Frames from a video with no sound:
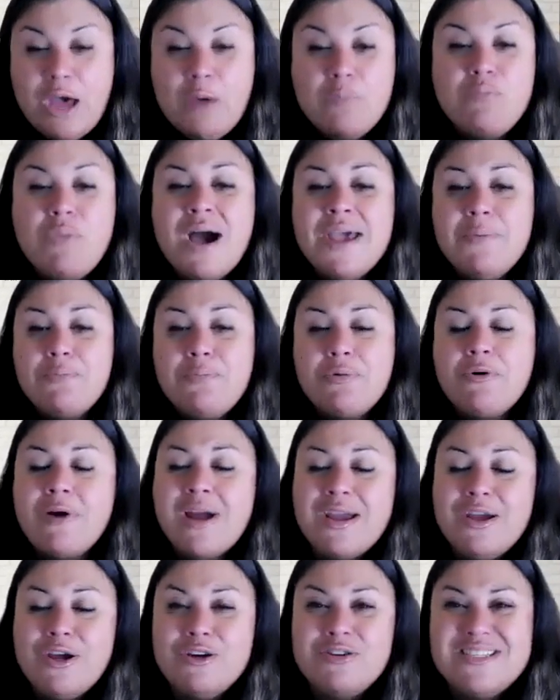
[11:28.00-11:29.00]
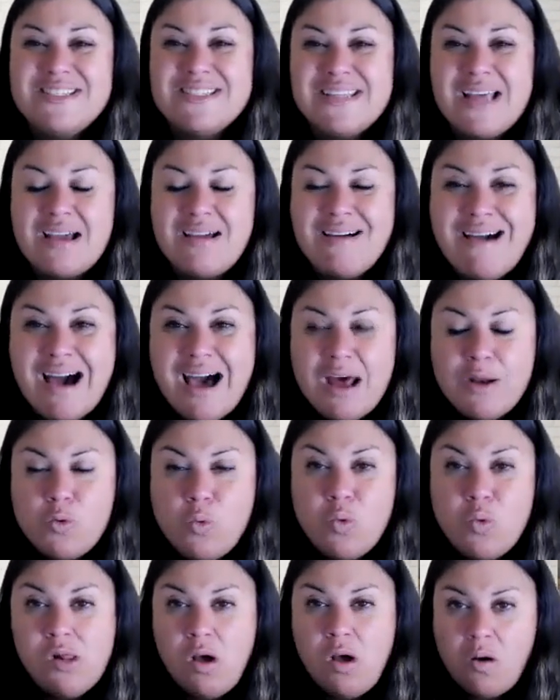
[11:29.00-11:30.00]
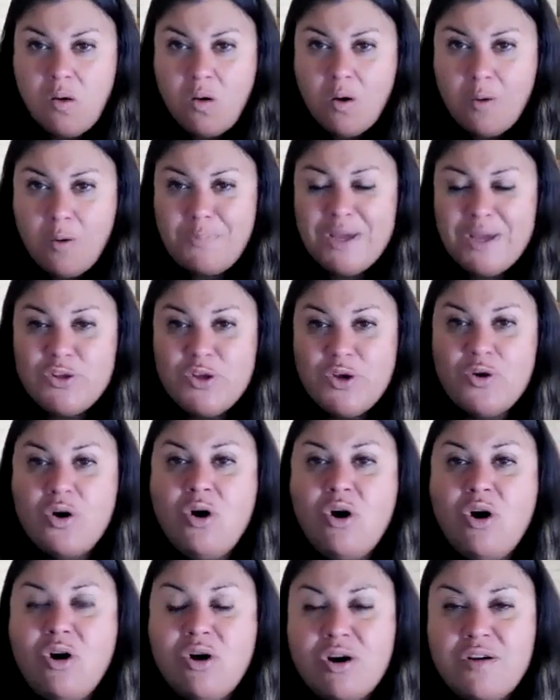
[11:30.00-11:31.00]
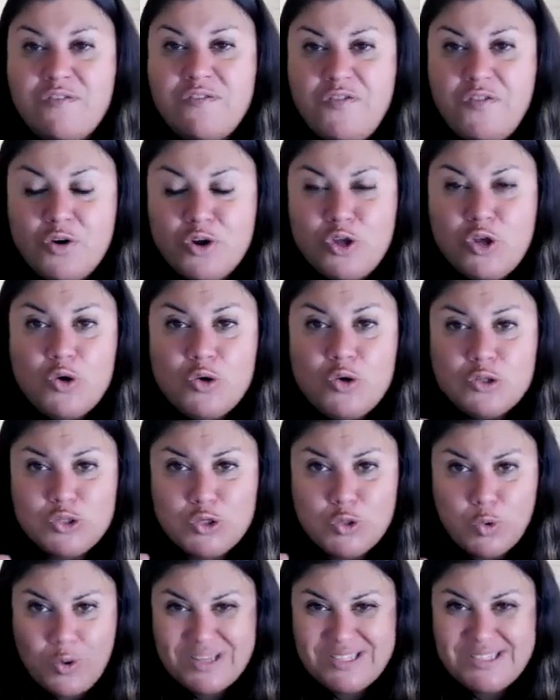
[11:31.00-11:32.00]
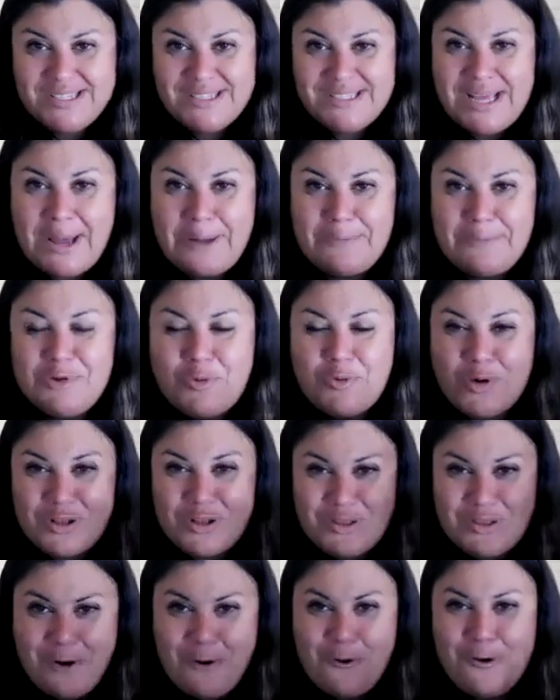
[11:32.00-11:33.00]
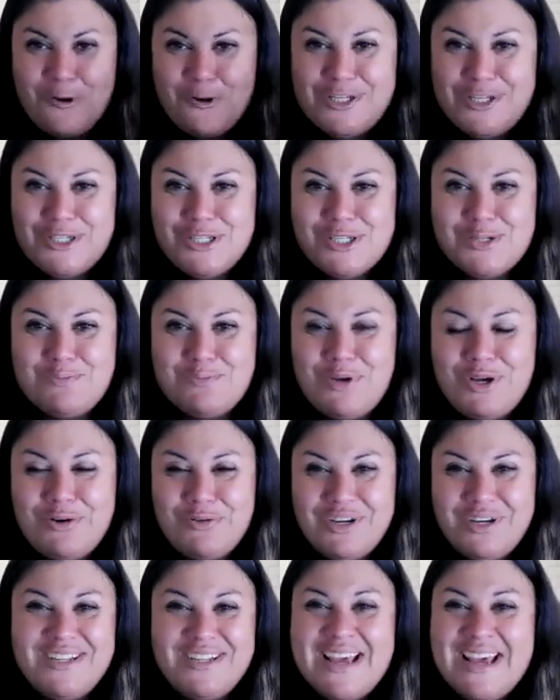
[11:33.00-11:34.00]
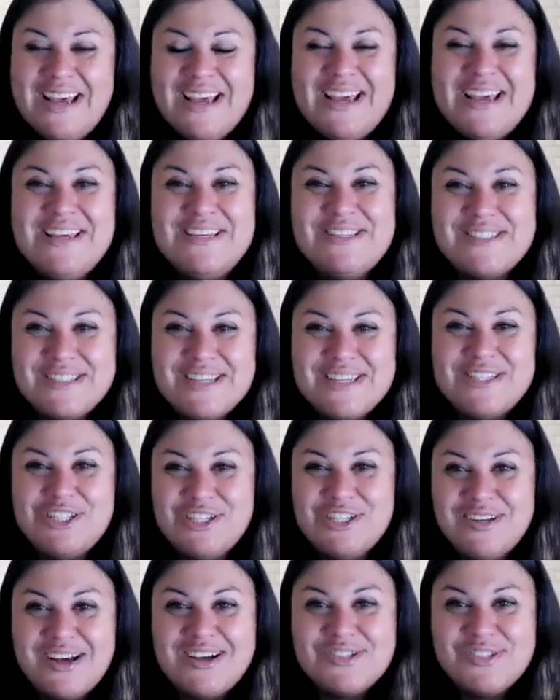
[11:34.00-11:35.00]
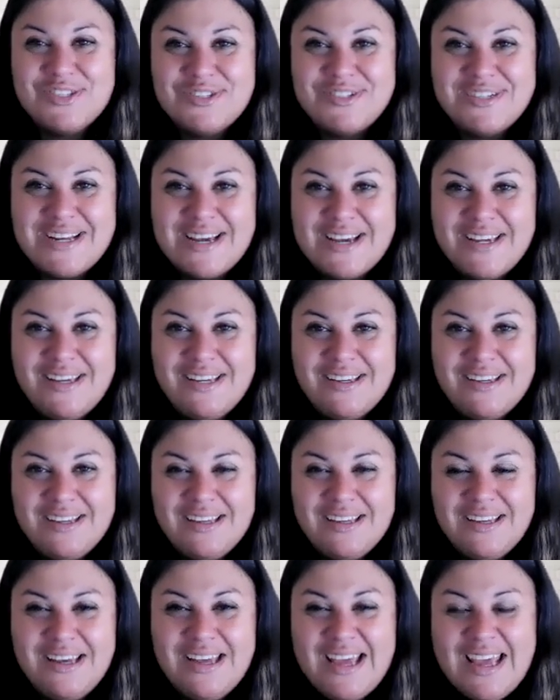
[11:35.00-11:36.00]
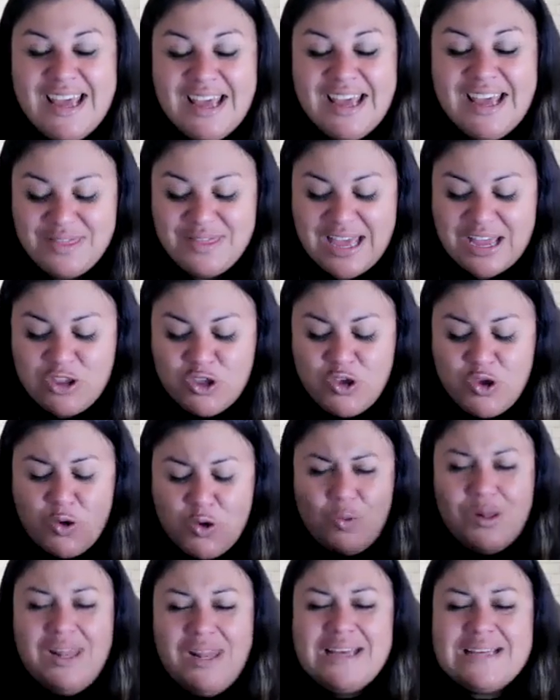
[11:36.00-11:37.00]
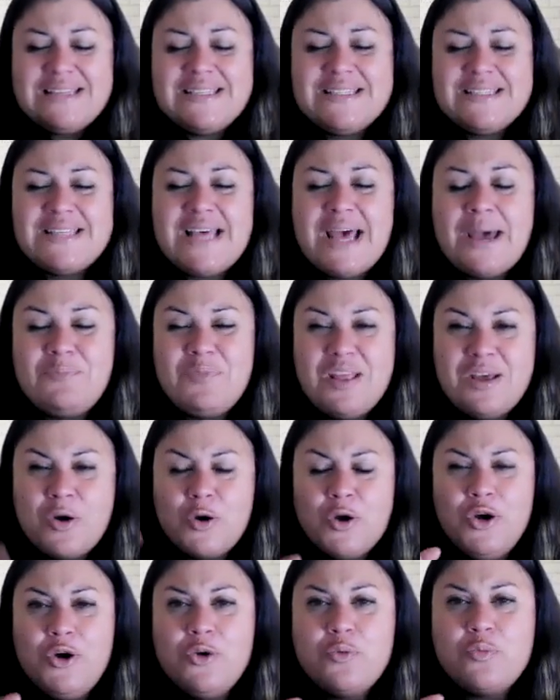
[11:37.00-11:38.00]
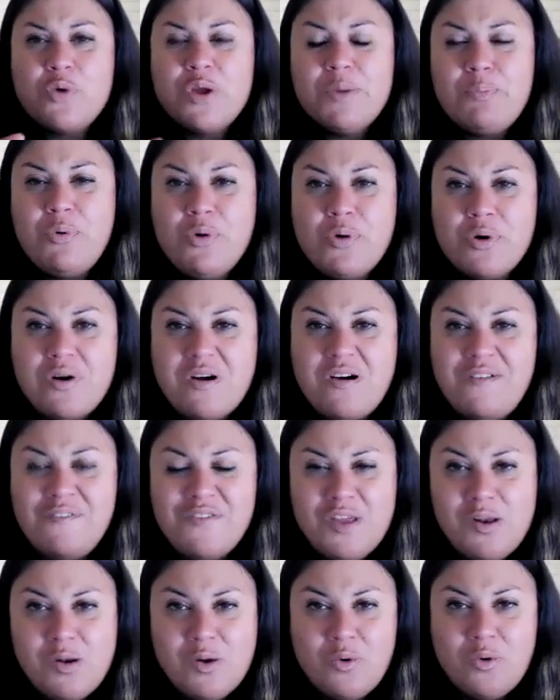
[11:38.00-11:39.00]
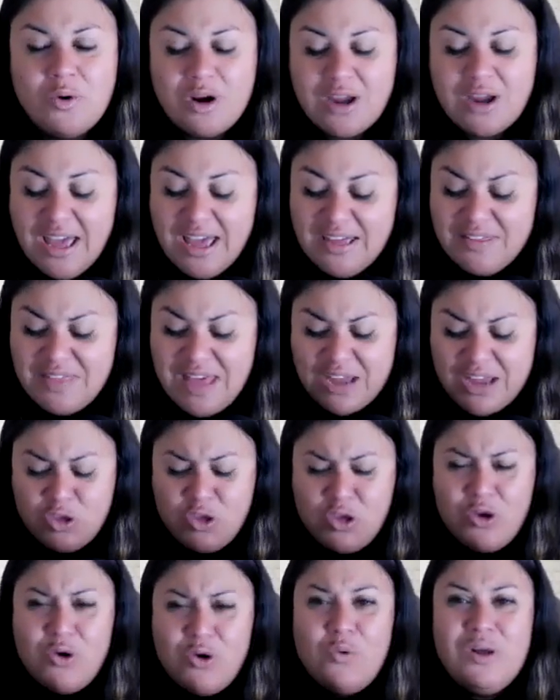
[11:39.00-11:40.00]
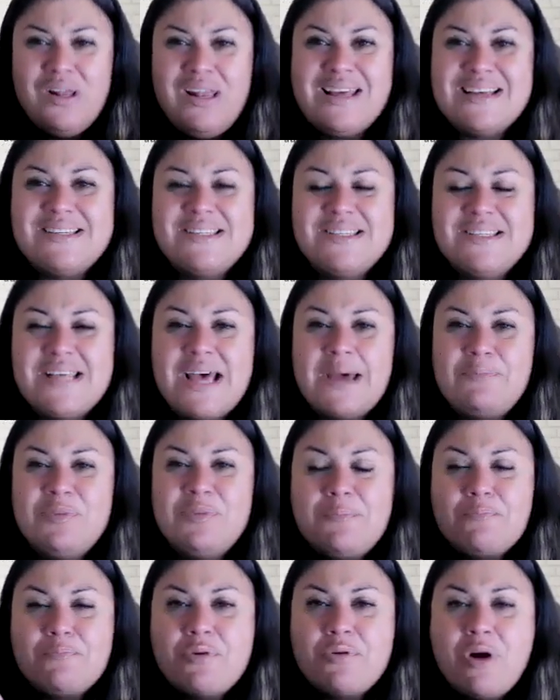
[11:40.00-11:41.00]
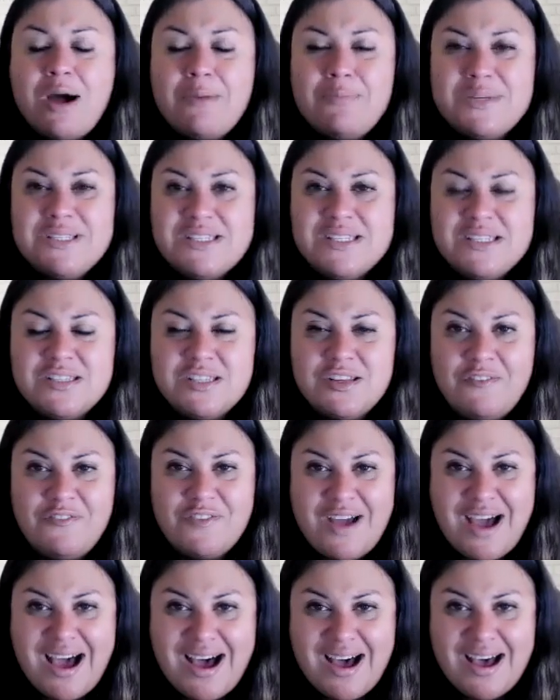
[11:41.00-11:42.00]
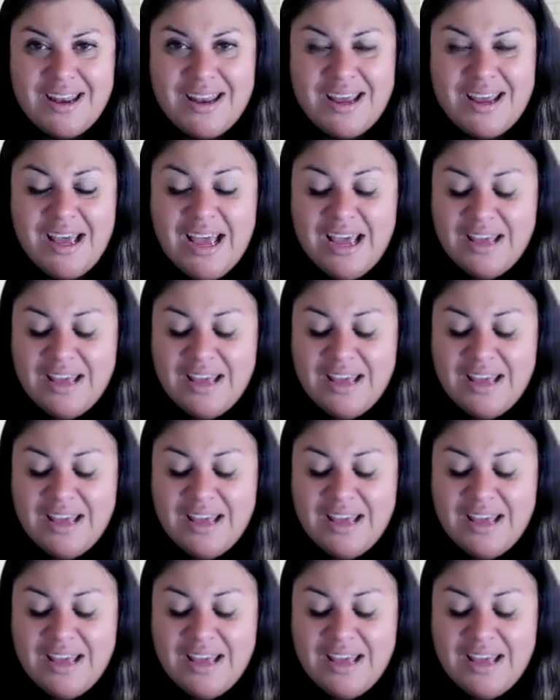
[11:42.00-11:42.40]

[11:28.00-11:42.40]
My prayer is that God will open your heart for you to accept what the Holy Spirit is teaching us tonight. That you will accept the good report of the Lord, that you will accept the promises of God,